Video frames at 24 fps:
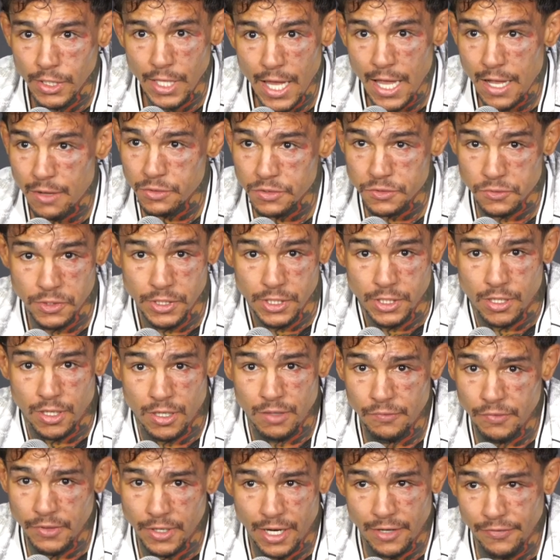Yeah, I was really
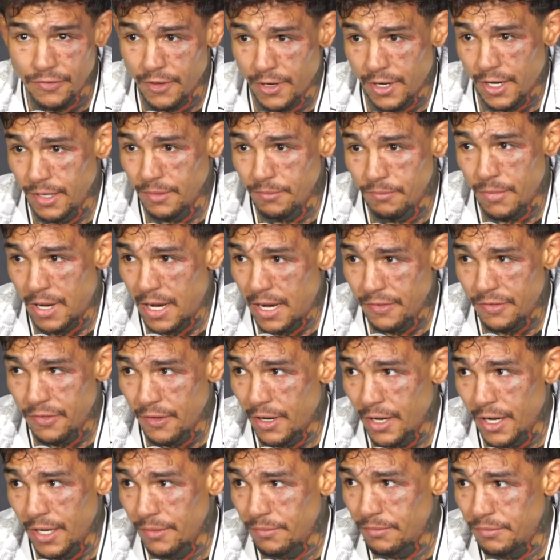confident. I thought
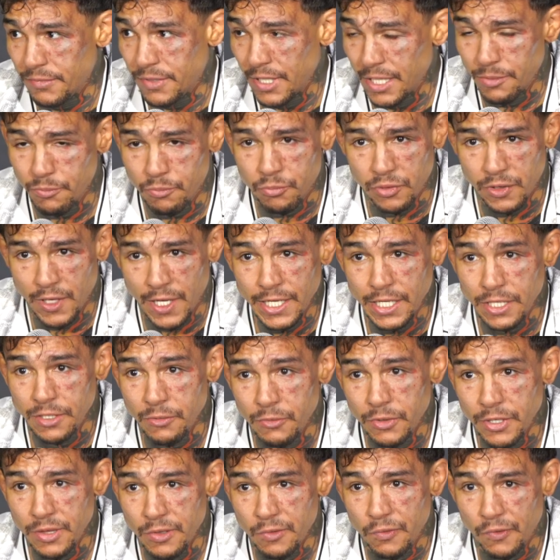I did plenty to
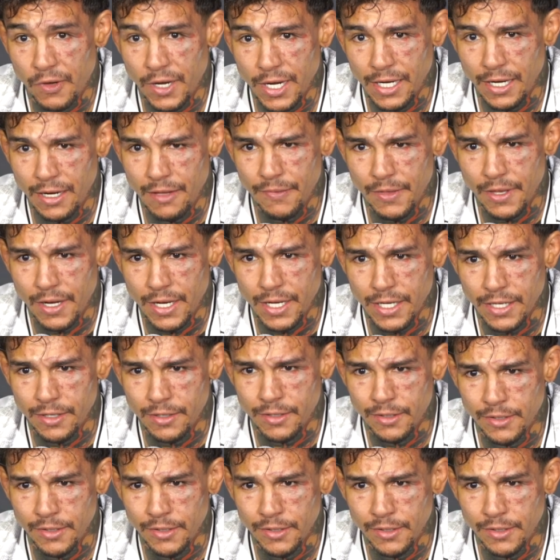win the fight, and then I